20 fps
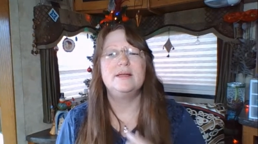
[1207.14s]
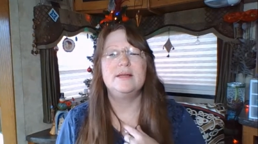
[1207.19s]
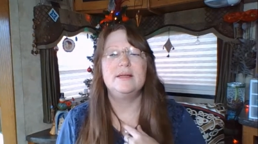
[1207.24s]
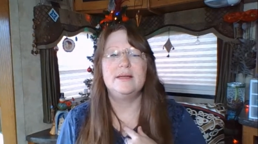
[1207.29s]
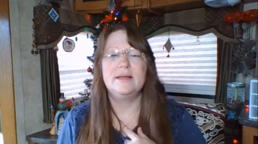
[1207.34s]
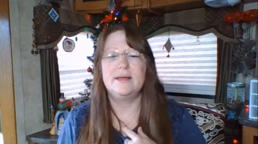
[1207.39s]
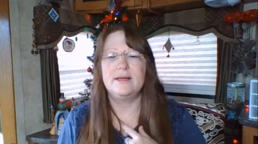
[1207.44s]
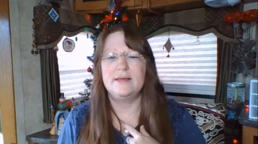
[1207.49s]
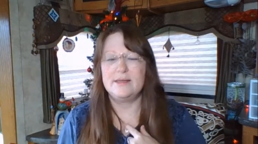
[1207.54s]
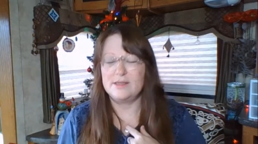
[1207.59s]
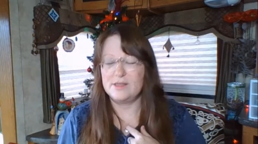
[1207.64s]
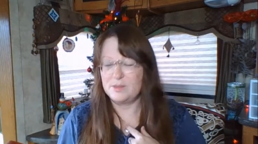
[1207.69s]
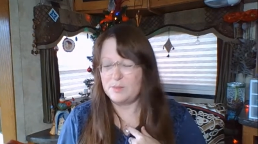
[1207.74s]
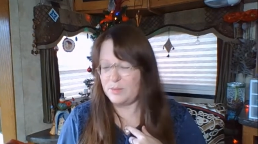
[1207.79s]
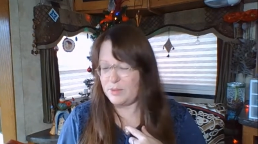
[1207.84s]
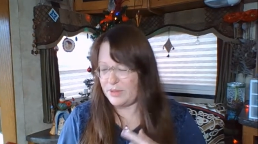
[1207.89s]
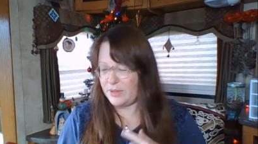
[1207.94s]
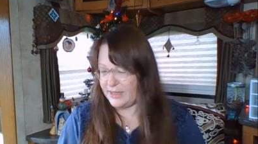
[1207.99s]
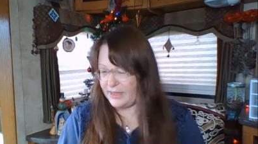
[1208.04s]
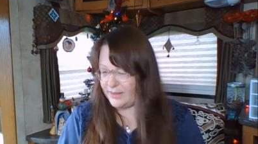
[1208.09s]
Yeah, he's
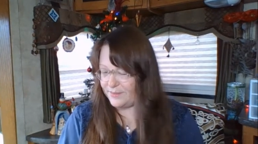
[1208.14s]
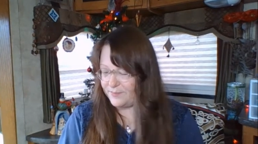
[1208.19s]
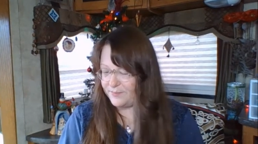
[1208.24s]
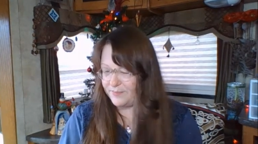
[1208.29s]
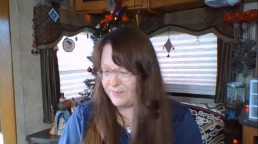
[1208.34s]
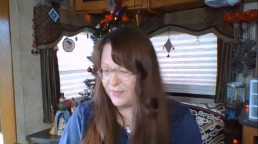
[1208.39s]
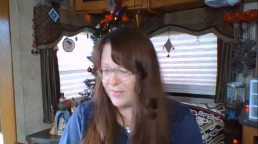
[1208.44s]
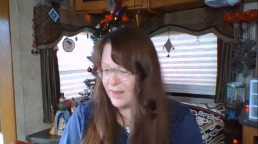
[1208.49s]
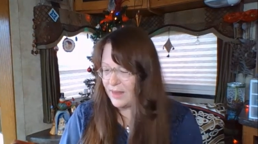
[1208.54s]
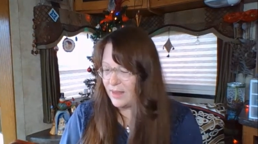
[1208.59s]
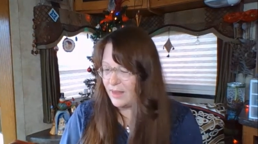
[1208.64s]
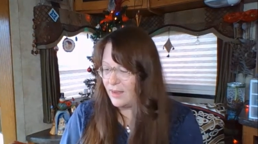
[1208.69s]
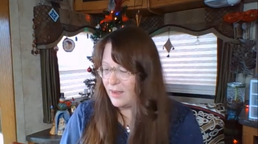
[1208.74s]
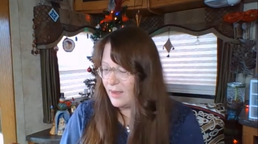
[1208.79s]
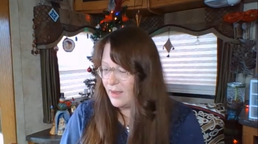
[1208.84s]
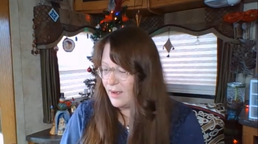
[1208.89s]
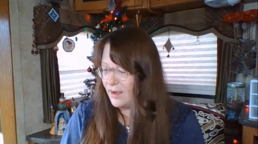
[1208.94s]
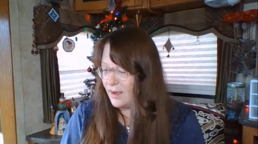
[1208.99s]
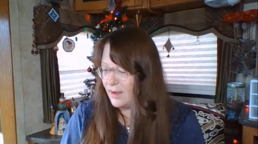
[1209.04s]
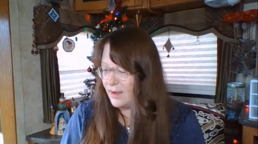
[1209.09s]
pretty.
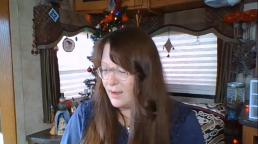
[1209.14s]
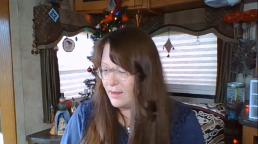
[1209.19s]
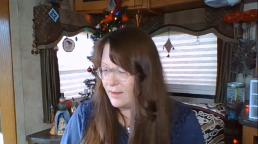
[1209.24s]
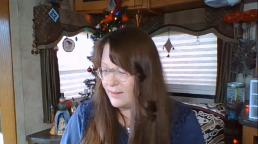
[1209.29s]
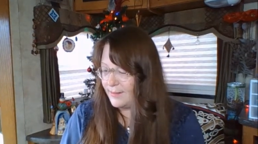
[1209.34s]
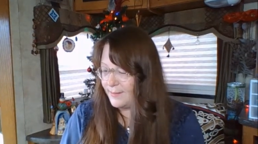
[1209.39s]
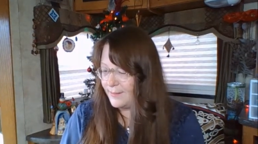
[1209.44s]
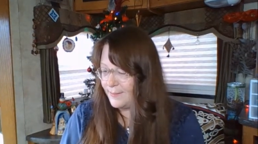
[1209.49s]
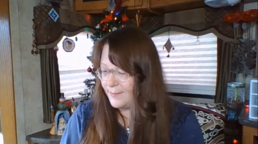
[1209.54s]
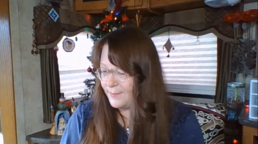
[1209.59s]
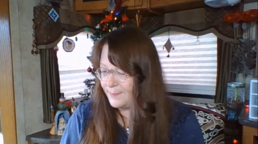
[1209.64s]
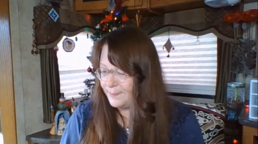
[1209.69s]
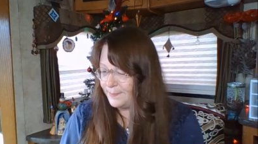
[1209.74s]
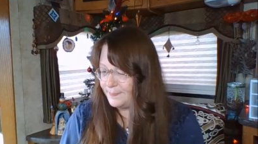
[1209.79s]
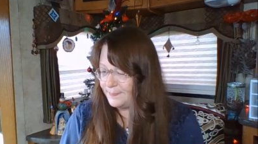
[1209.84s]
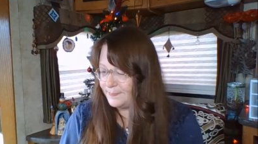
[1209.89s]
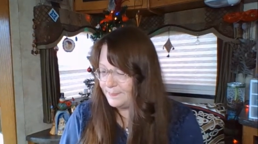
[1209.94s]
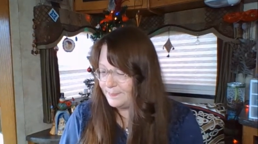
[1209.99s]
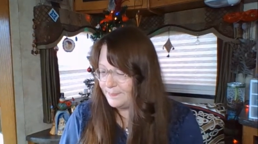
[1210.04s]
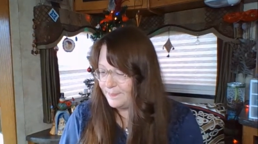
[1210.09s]

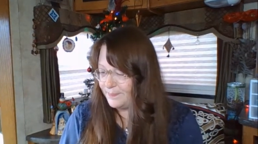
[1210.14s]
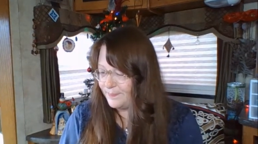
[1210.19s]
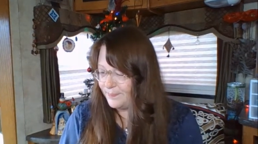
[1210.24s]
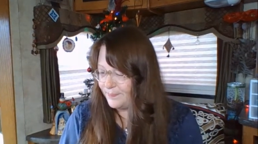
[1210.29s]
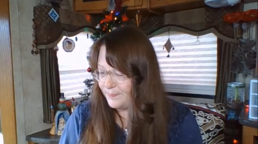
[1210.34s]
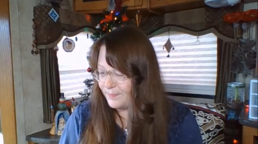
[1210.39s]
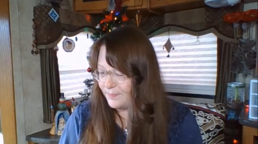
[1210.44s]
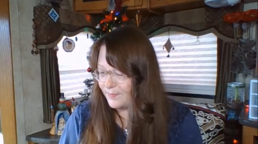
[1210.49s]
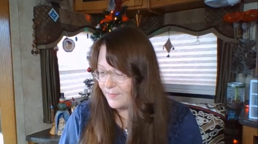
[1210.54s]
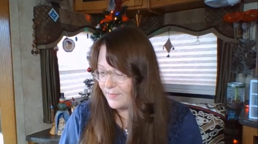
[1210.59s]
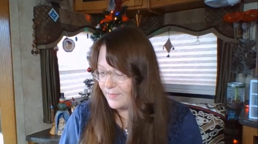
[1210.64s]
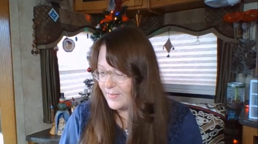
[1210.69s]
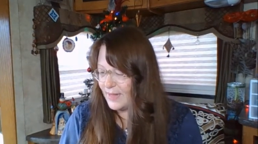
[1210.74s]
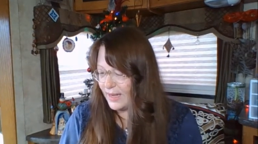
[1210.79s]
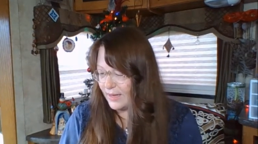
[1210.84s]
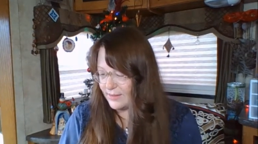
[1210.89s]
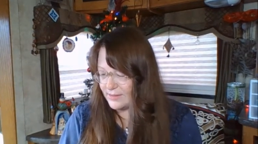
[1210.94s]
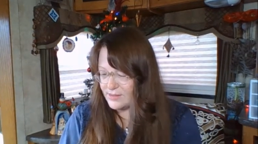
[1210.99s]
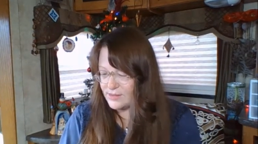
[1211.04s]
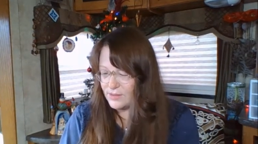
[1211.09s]

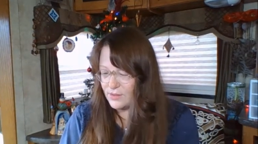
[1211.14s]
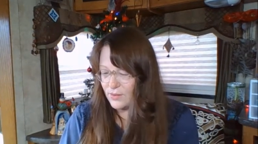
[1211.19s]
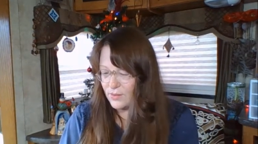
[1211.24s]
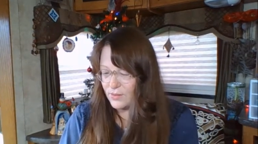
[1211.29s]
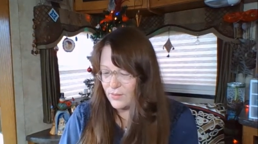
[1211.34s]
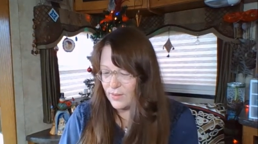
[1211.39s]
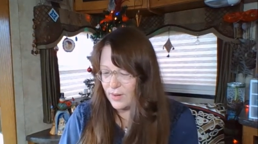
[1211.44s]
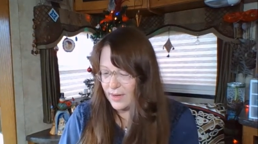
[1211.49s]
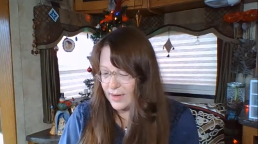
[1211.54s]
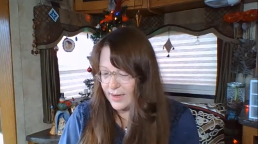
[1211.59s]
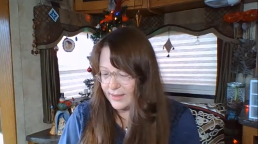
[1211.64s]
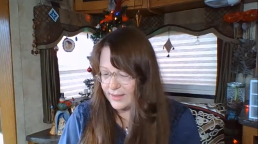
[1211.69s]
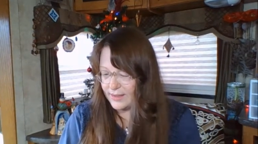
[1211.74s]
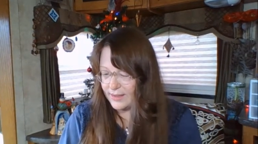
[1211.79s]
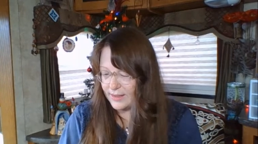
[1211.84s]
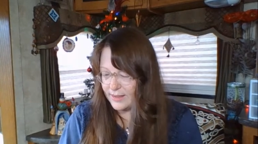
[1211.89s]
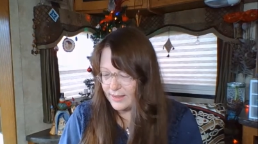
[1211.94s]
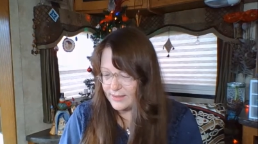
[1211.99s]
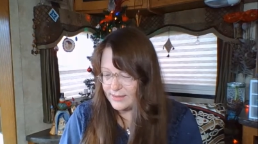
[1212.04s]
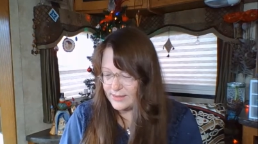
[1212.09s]
Yeah, so I
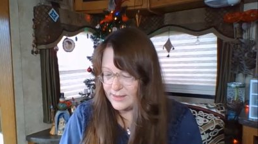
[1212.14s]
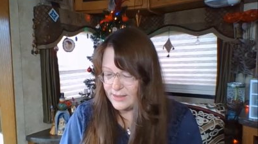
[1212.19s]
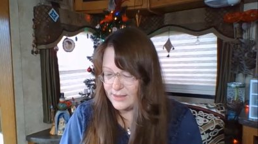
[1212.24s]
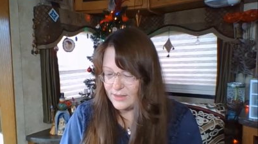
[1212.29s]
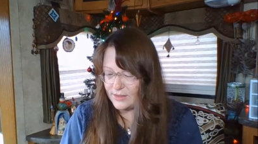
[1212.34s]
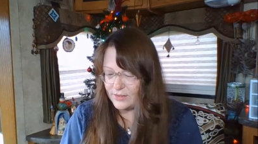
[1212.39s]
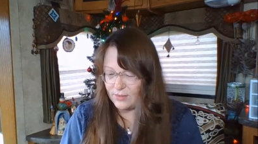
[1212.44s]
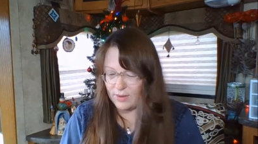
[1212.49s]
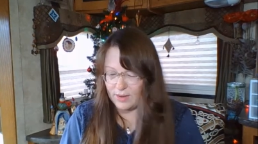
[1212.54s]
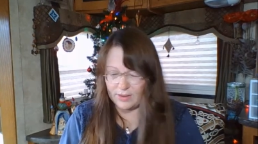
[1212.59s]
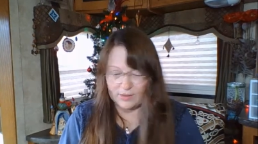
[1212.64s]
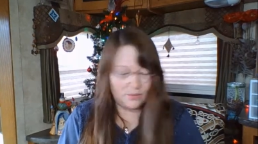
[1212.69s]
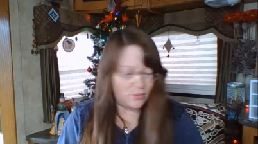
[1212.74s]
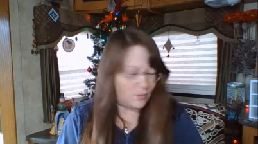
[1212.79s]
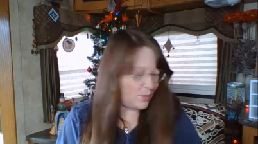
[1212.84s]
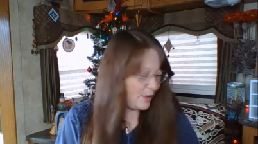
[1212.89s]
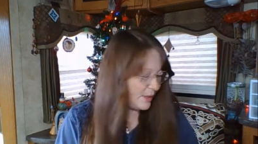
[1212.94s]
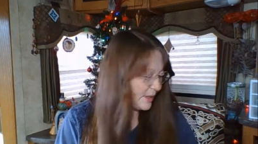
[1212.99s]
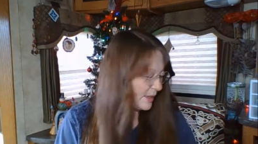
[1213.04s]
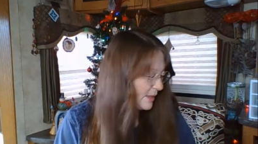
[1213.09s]
can continue on
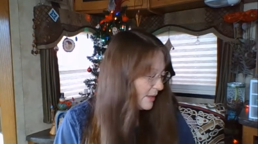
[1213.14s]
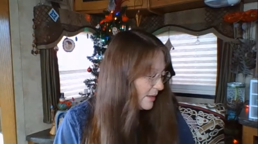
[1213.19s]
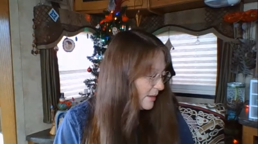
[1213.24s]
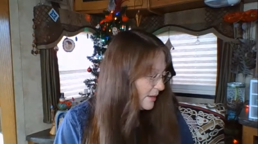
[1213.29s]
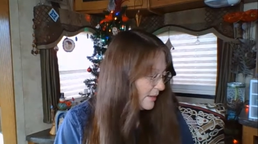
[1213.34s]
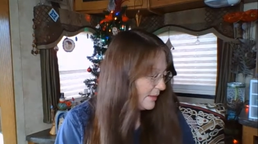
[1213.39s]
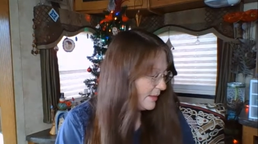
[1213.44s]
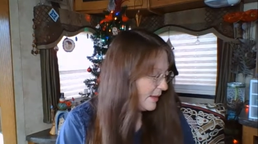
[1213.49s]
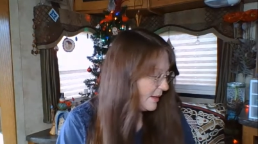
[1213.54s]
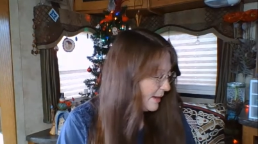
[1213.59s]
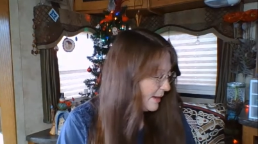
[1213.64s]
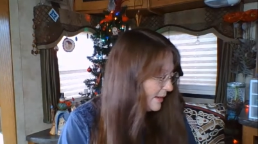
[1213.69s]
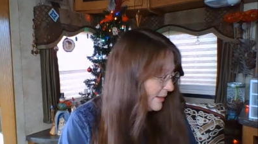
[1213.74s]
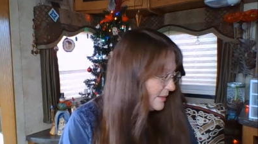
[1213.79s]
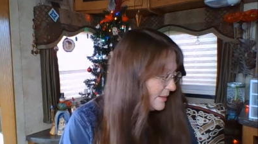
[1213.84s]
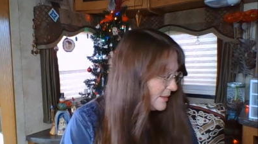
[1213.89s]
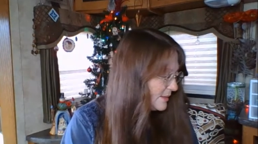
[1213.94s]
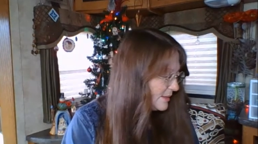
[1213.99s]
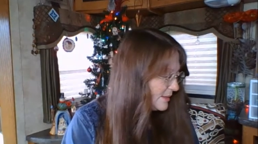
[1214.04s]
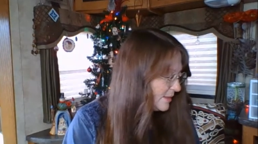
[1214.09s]
working on that.
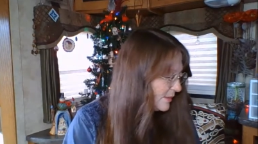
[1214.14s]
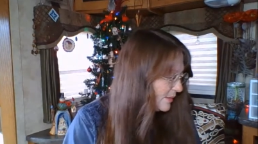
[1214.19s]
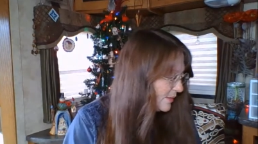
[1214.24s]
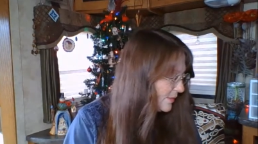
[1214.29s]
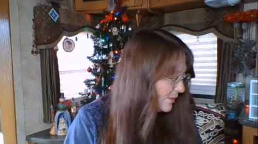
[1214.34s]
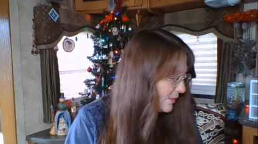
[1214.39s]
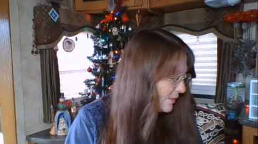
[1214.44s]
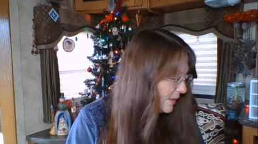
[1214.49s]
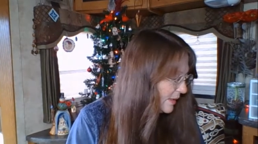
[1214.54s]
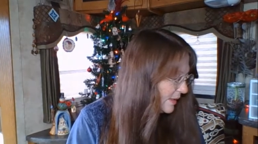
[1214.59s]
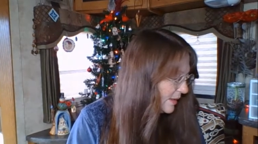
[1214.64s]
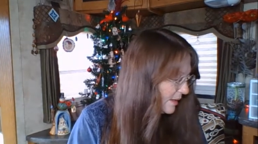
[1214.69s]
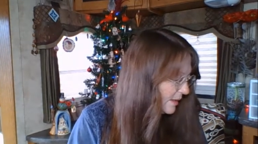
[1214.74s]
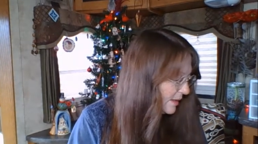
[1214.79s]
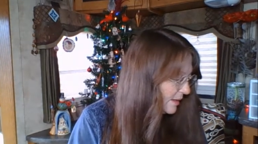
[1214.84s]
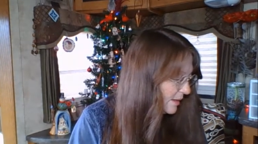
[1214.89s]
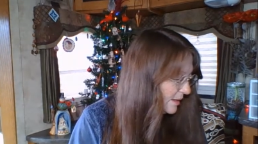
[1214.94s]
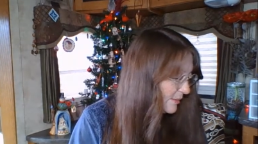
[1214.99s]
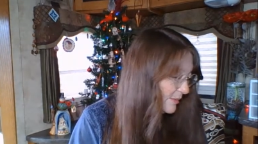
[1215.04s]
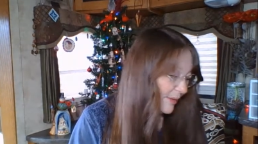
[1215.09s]
So
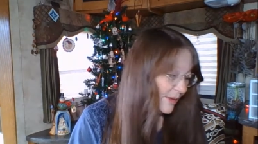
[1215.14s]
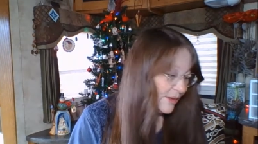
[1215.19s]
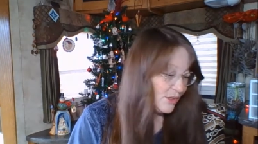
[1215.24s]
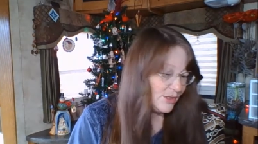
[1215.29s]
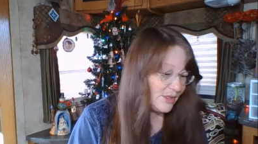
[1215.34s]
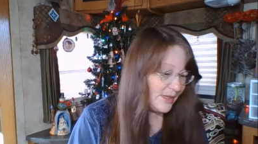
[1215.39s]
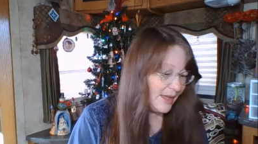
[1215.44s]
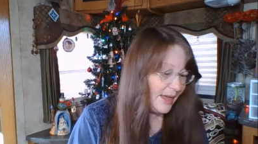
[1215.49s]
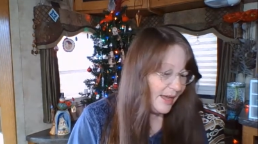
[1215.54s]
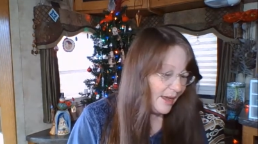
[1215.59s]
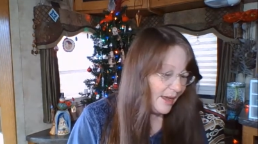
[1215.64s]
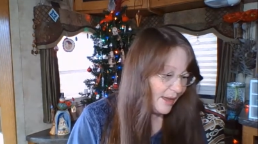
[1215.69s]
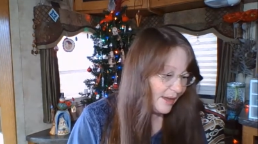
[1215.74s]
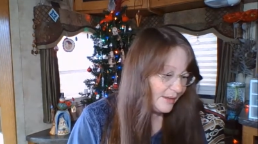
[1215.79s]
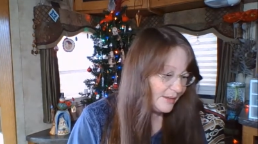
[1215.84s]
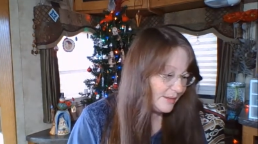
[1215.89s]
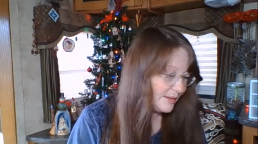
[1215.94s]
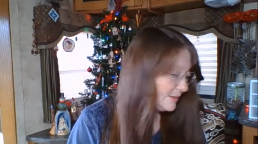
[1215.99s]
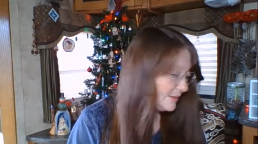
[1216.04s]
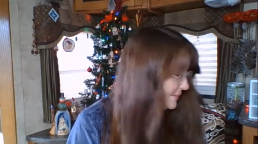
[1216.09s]
there's that.